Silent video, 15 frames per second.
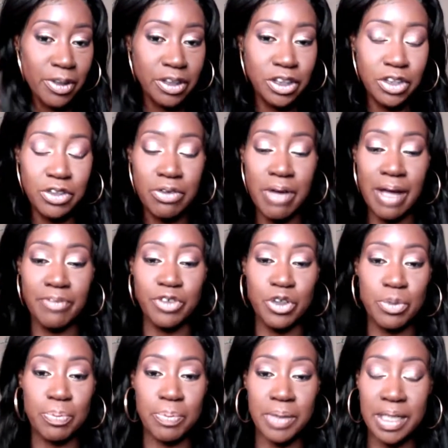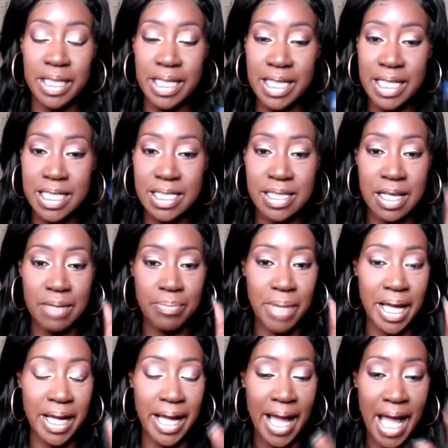Uh, the only person you have to
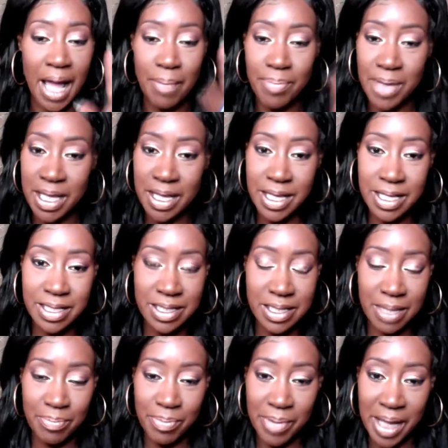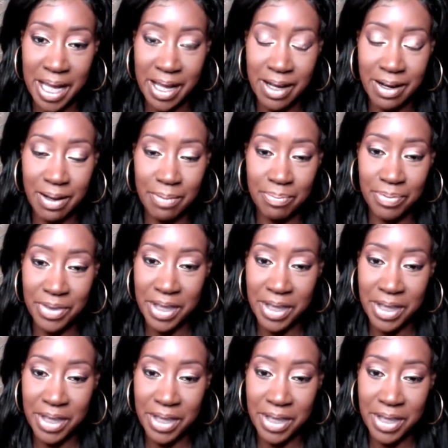please and make happy is